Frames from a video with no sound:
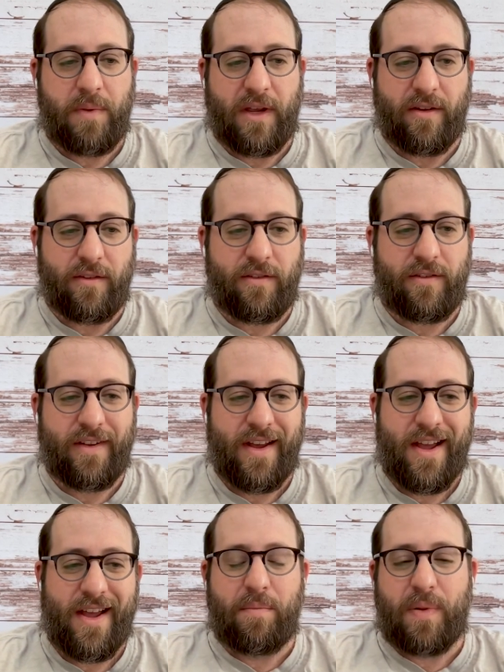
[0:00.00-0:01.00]
because
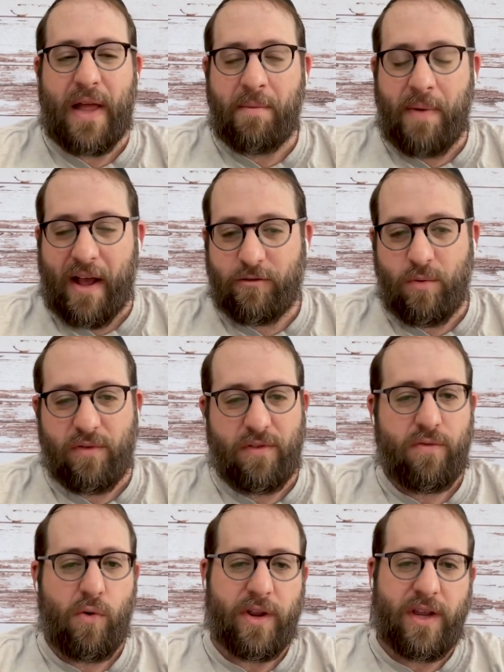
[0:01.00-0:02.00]
playing basketball for
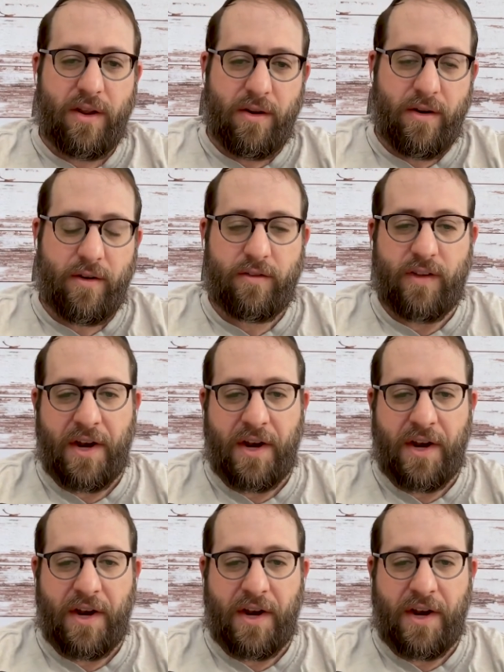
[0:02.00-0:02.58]
4 years,